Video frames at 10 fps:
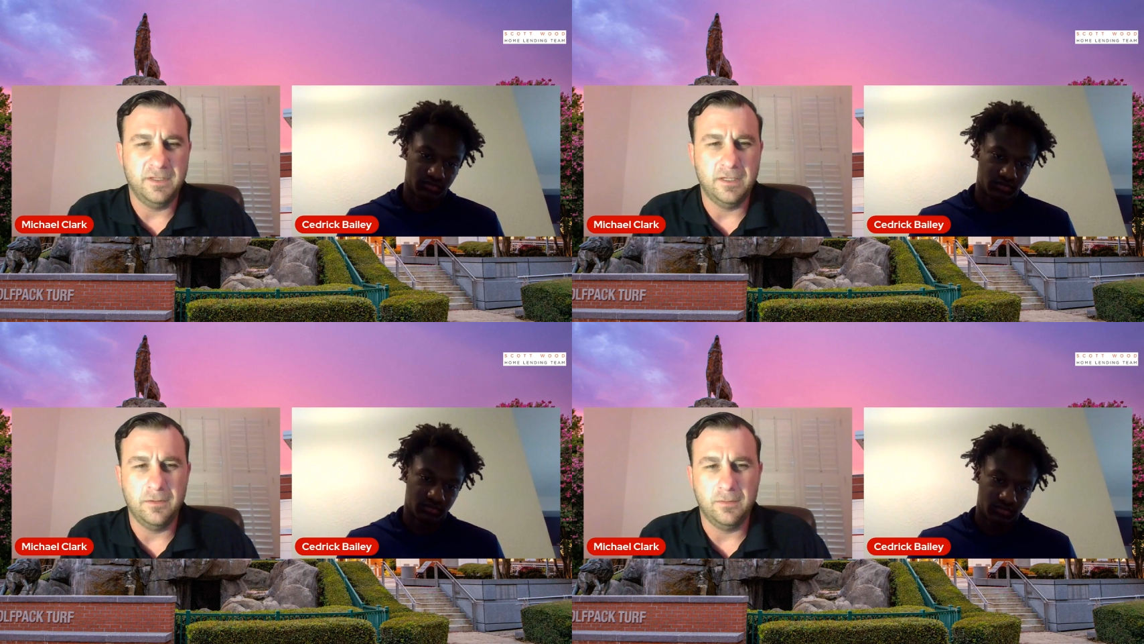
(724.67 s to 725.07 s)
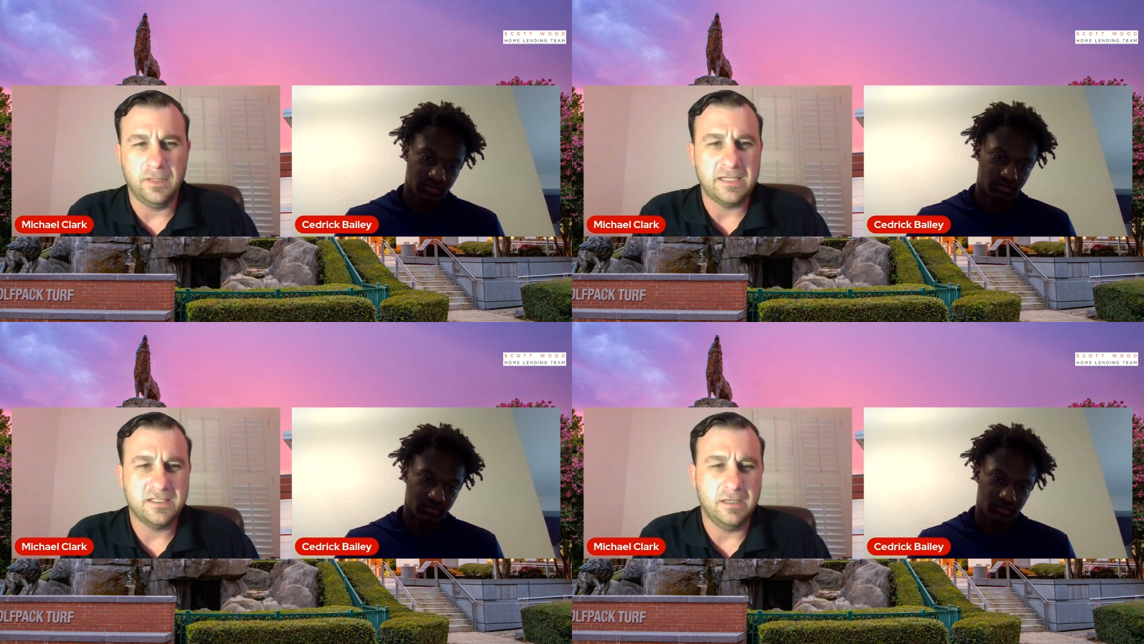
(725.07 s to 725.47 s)
Speaker 1: you know,
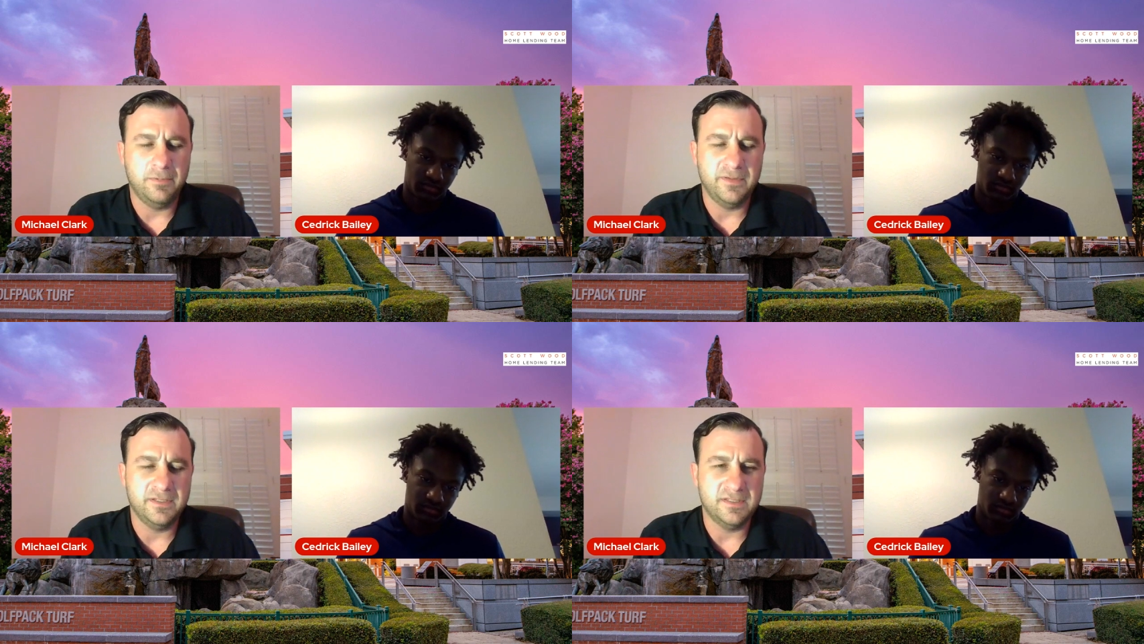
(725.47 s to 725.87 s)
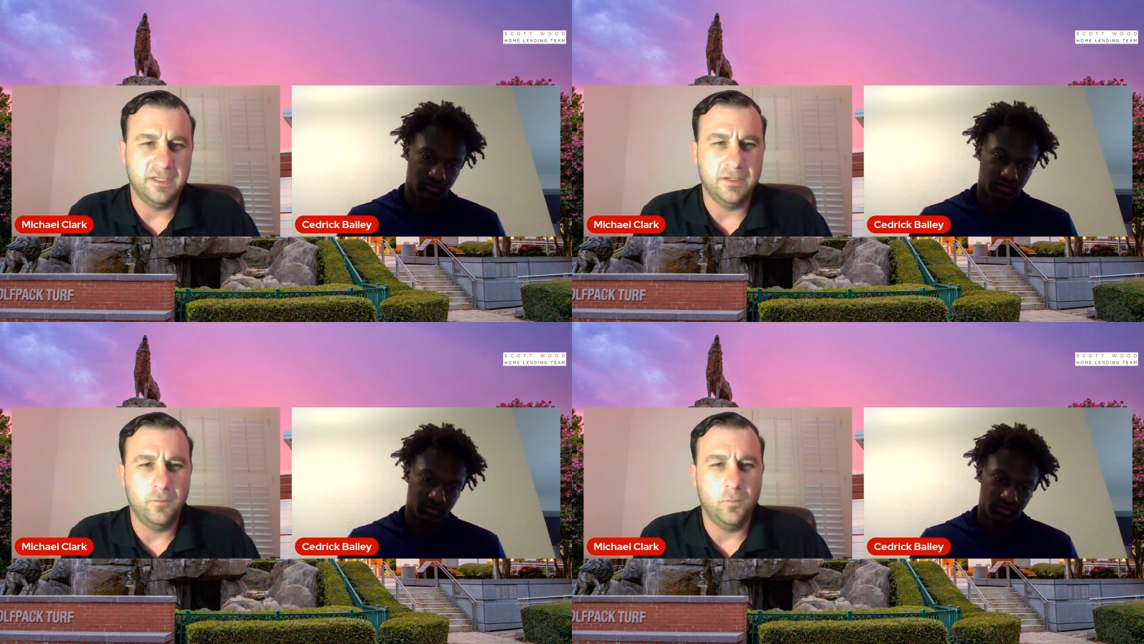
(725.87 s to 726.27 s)
last couple things,
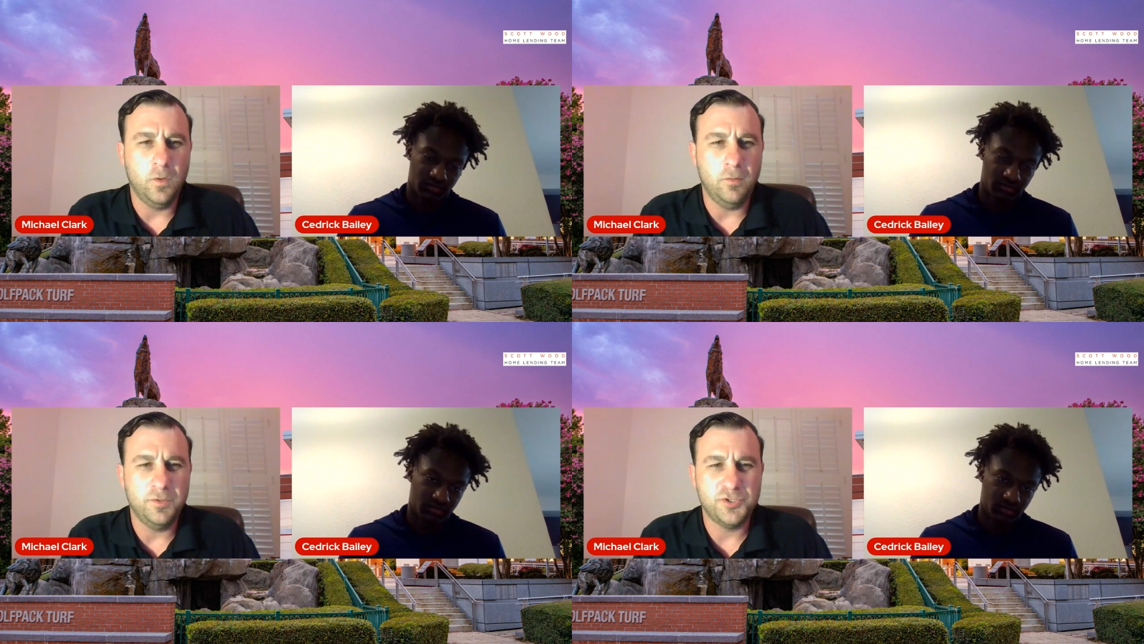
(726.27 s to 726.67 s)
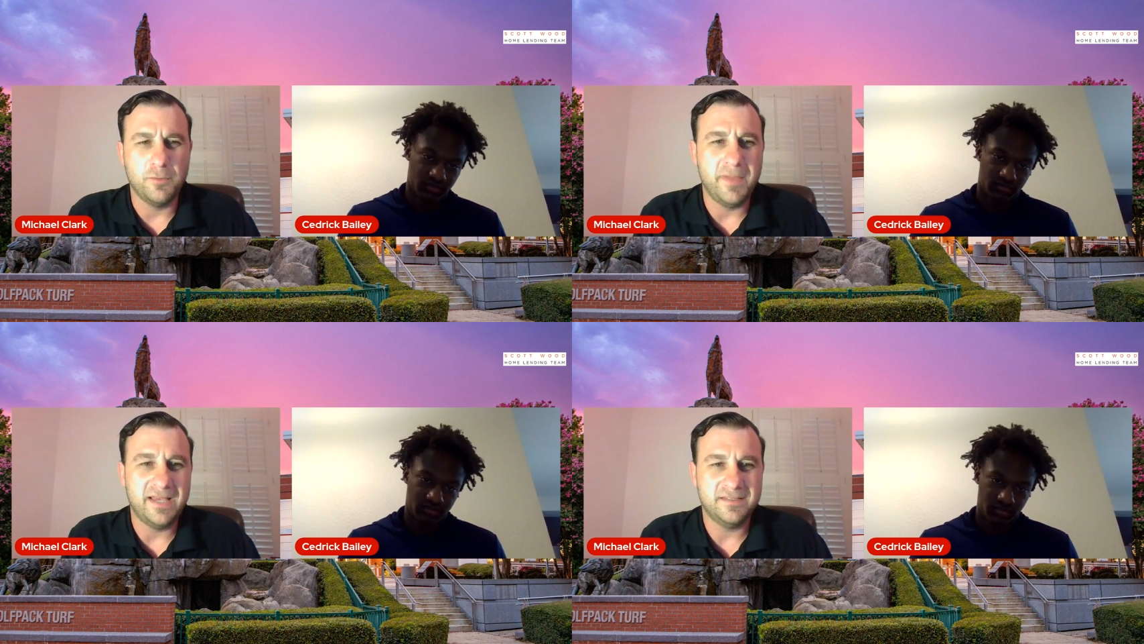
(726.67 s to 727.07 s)
you know, what would
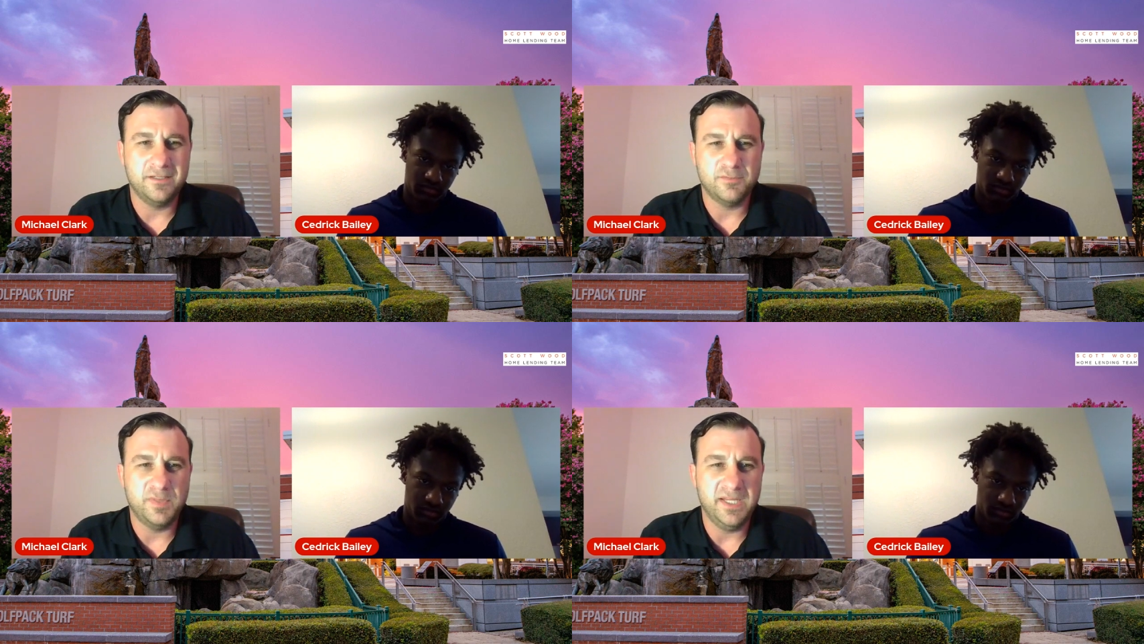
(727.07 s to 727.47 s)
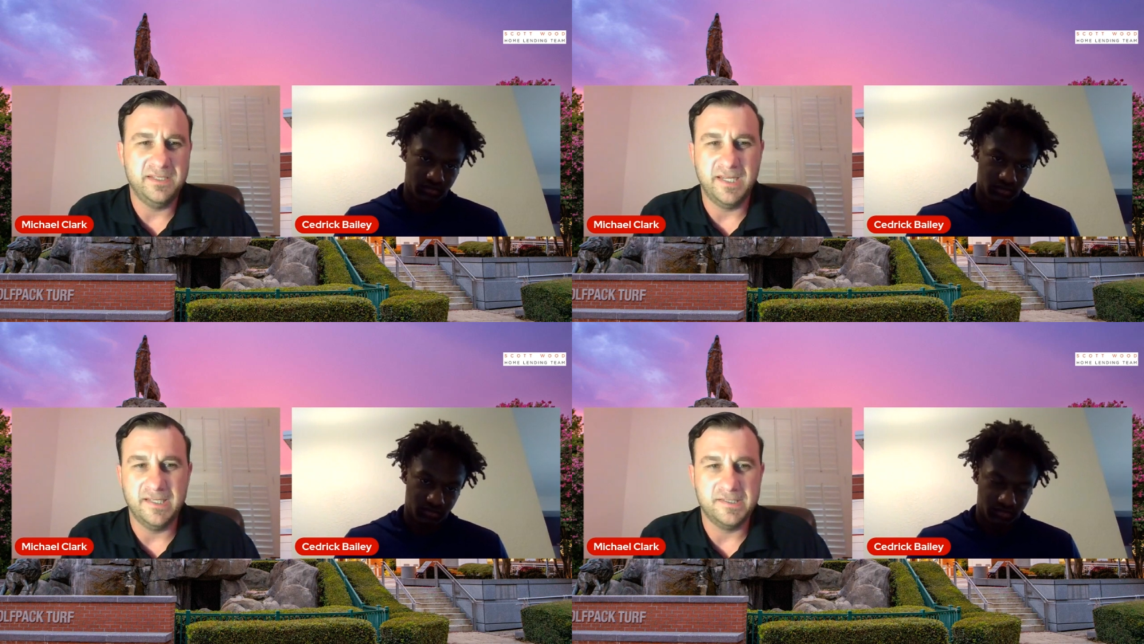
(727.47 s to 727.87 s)
your message be
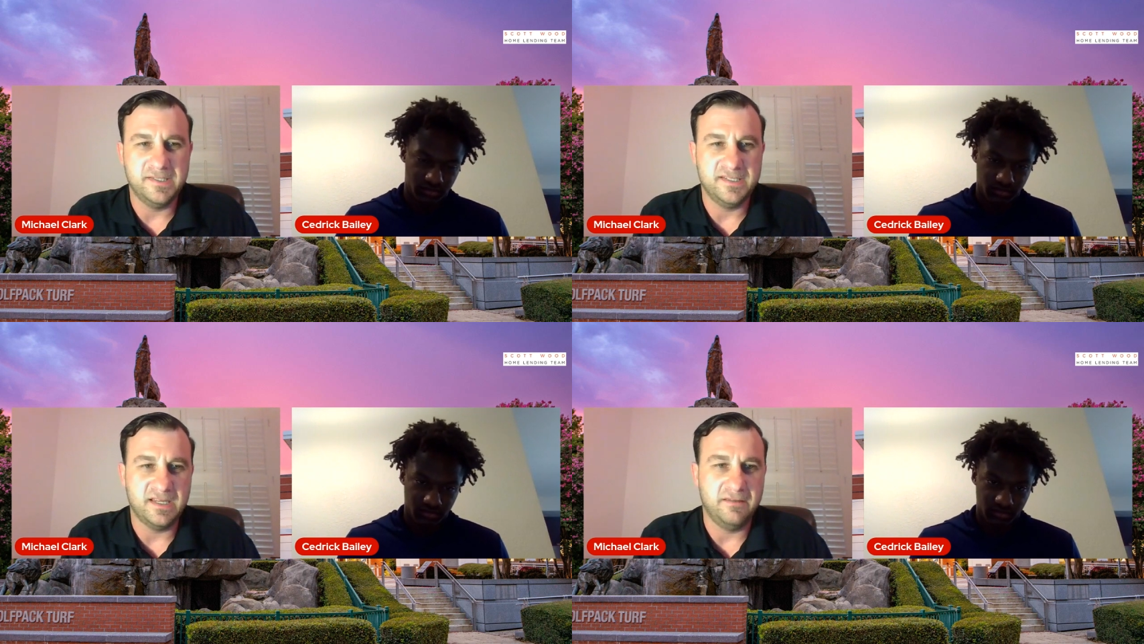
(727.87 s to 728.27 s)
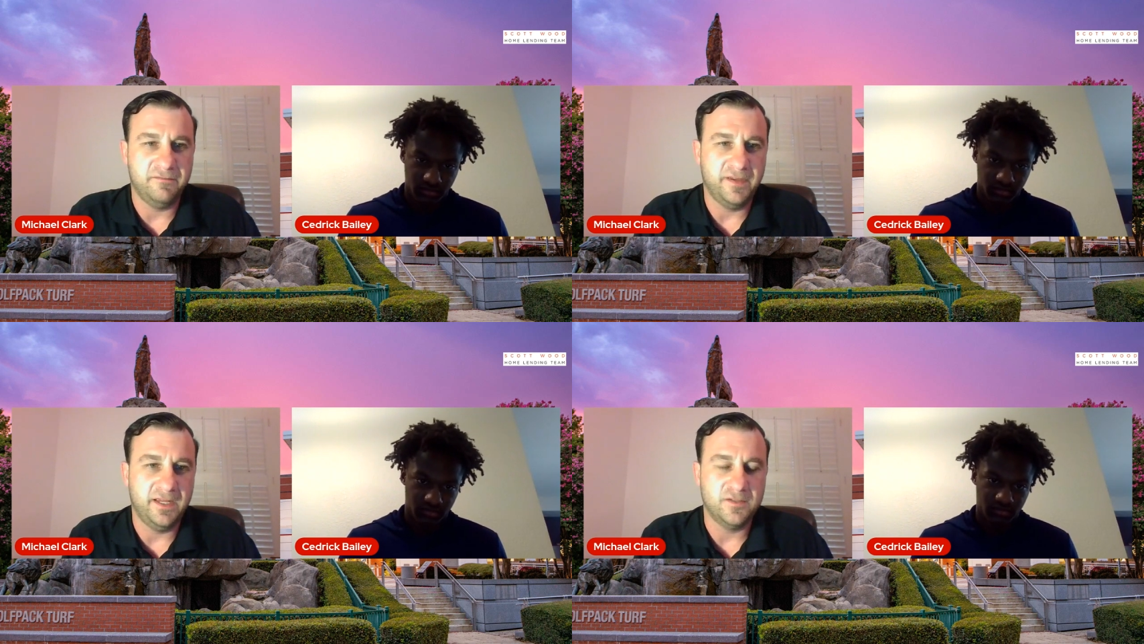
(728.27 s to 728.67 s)
to NC
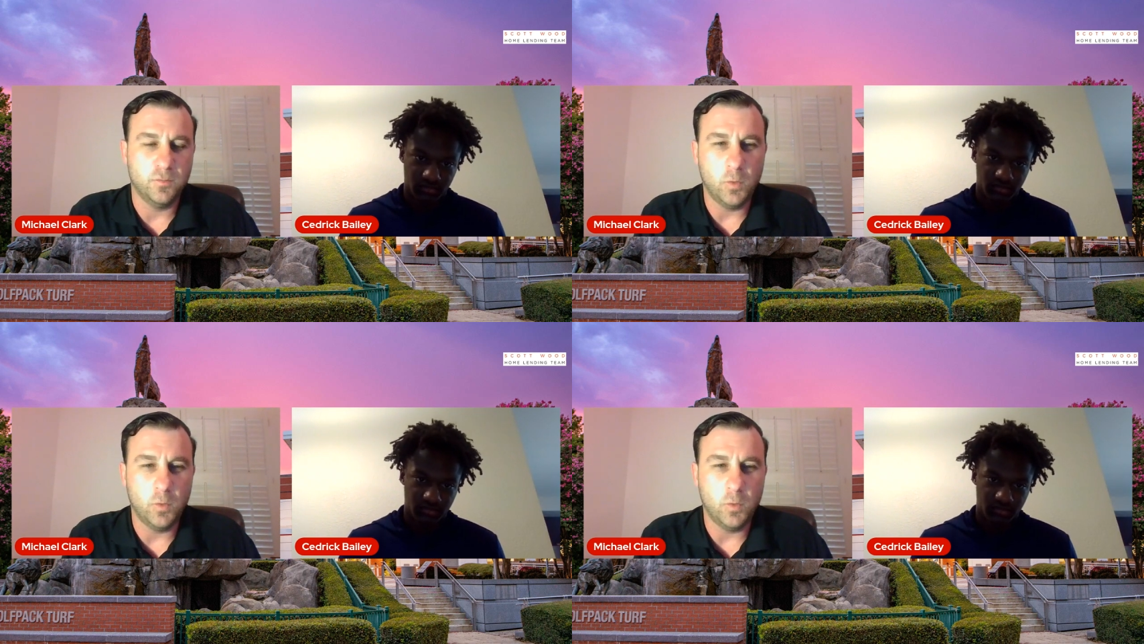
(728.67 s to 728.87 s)
State fans?